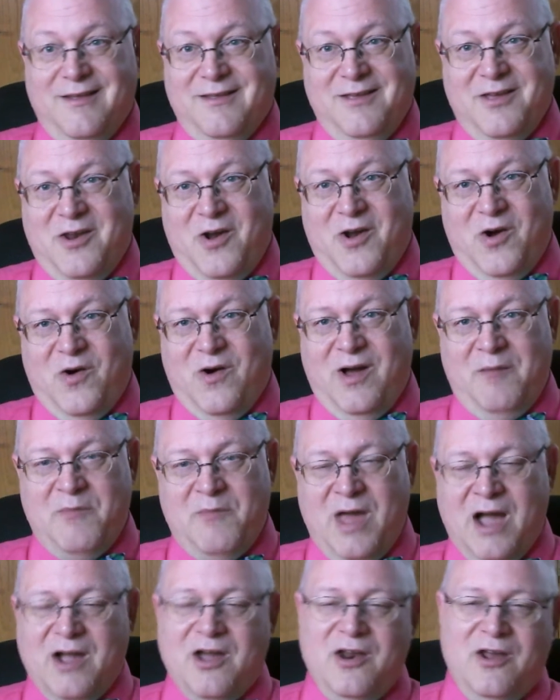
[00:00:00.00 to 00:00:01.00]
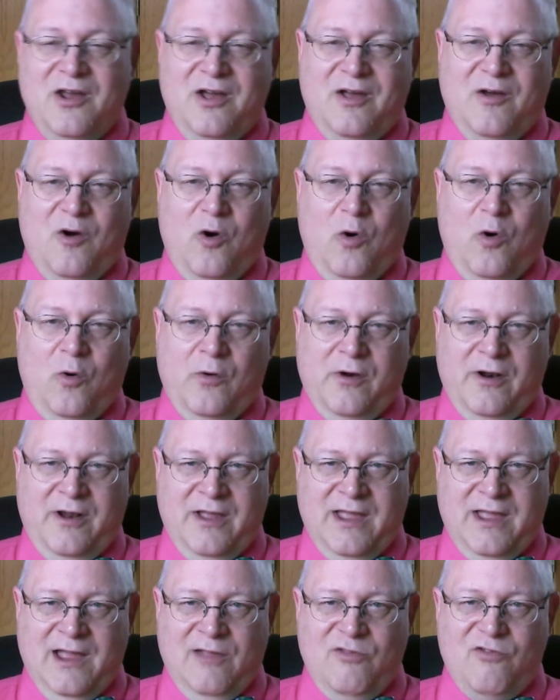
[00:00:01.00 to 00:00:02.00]
I'm not going to hold it
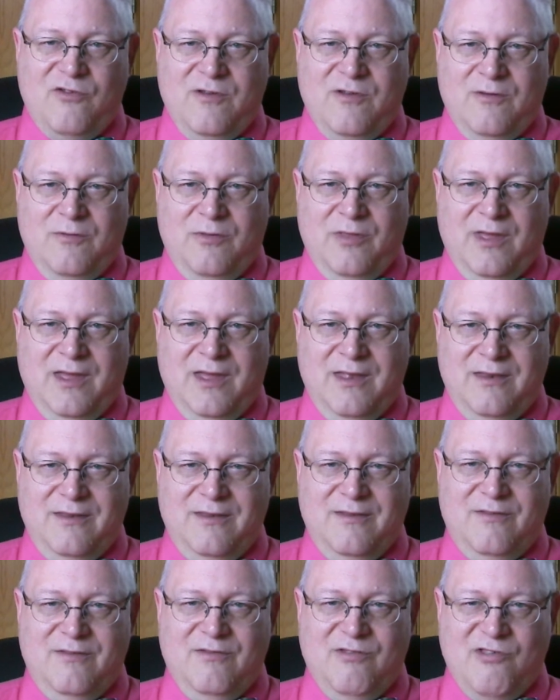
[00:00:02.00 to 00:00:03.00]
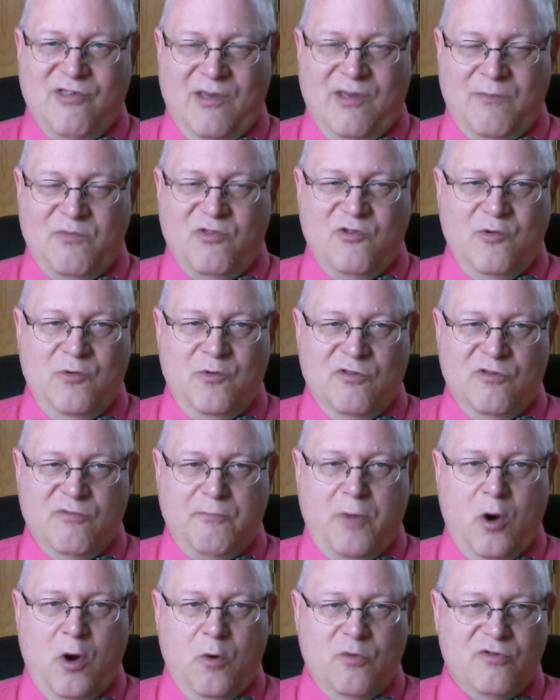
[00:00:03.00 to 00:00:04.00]
against you that some students
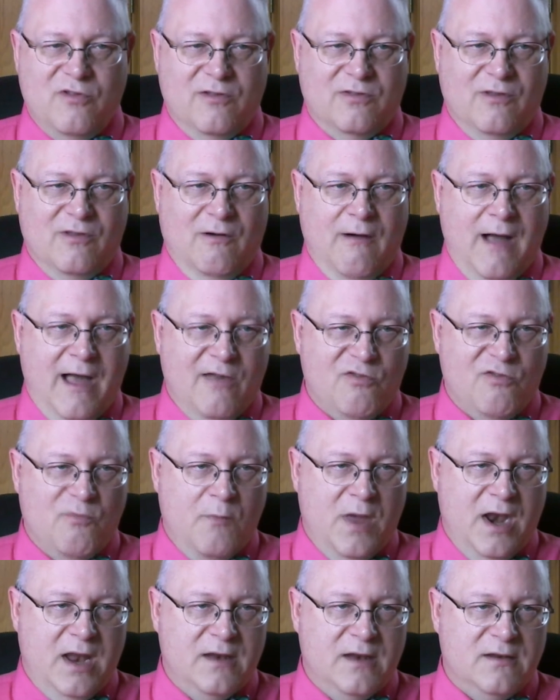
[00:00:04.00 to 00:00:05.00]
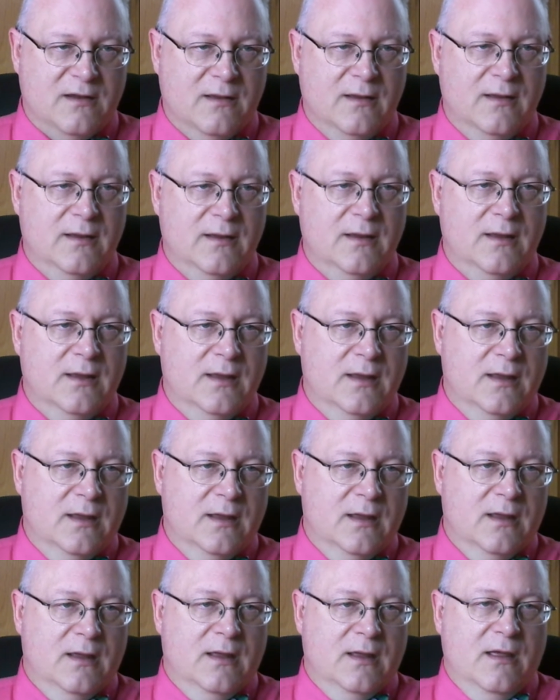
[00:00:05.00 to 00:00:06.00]
post at the last minute.
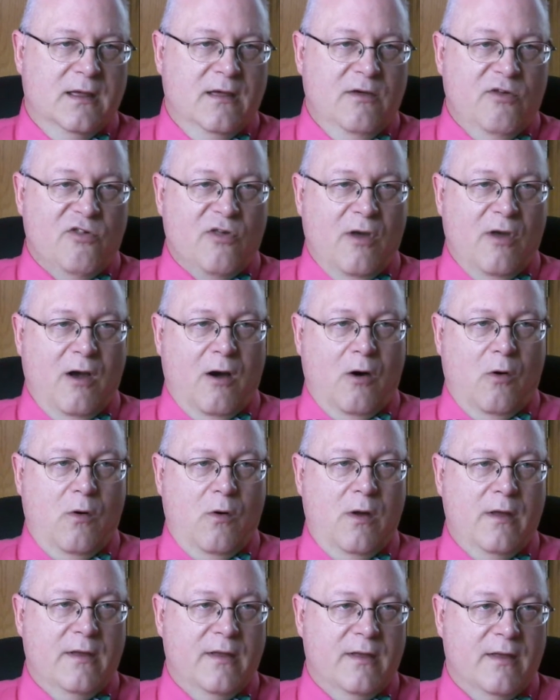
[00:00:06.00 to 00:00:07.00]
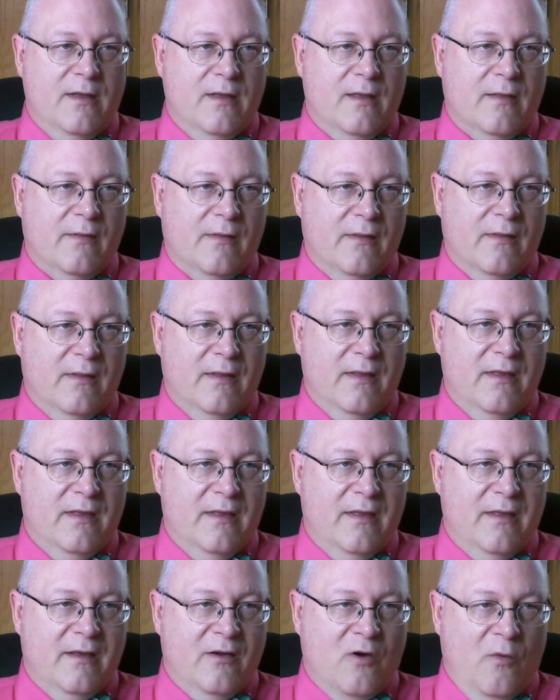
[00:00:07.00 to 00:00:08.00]
So
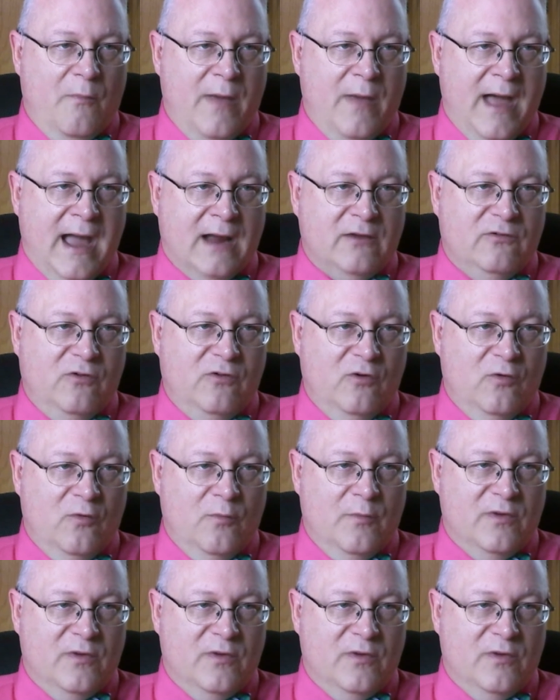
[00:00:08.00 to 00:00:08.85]
go back to